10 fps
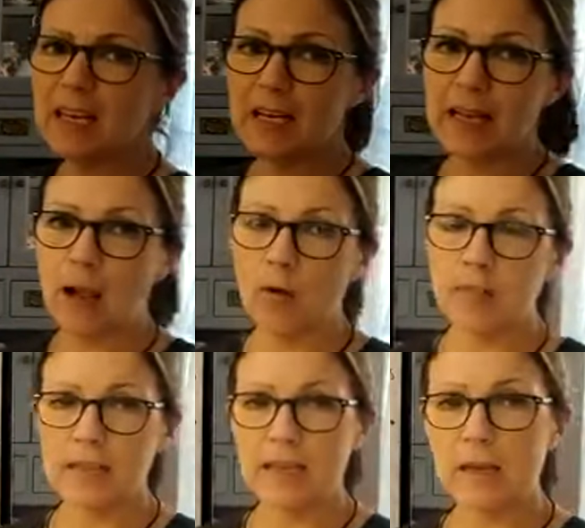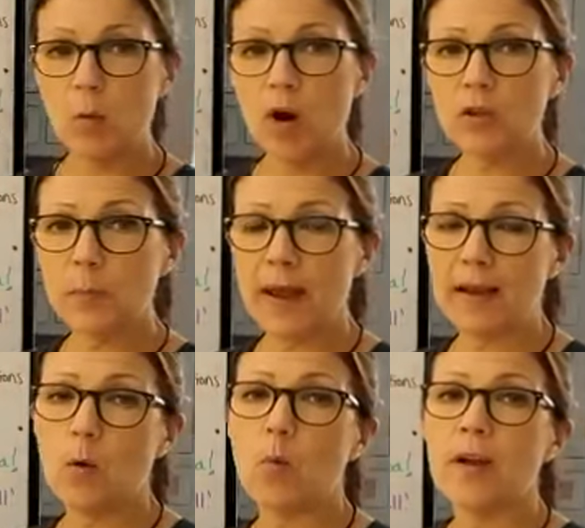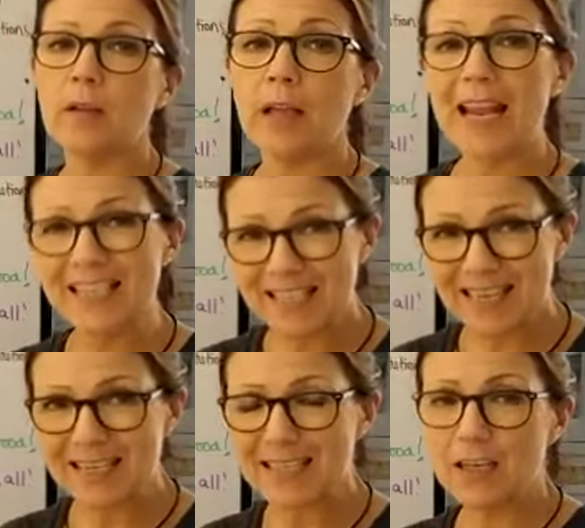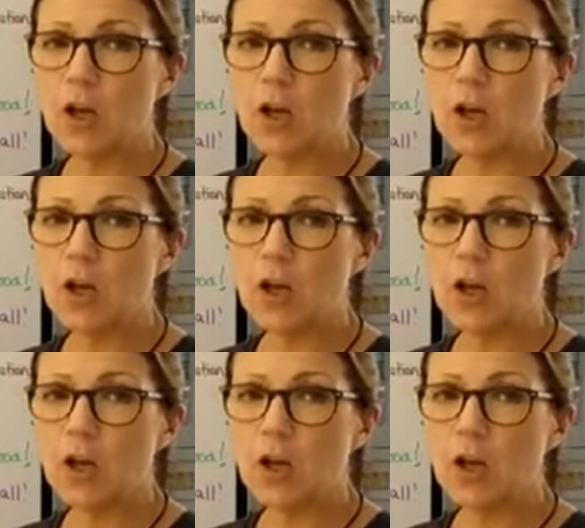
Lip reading: Now, the World Bank will insist